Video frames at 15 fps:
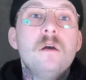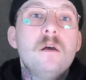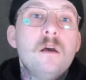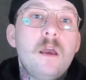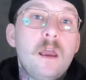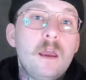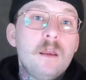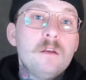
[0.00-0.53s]

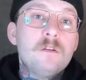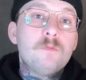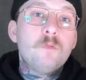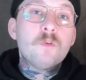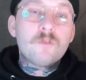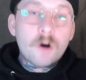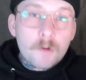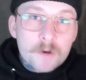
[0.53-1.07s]
and we'll
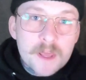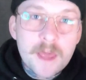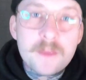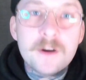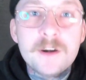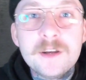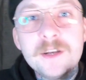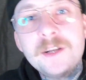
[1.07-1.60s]
grow
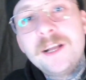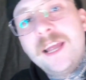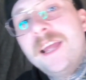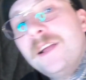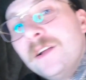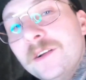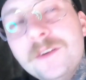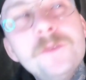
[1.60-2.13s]
together.
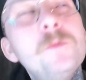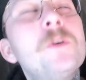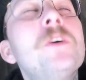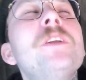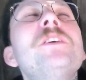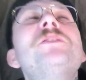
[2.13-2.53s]
We're going to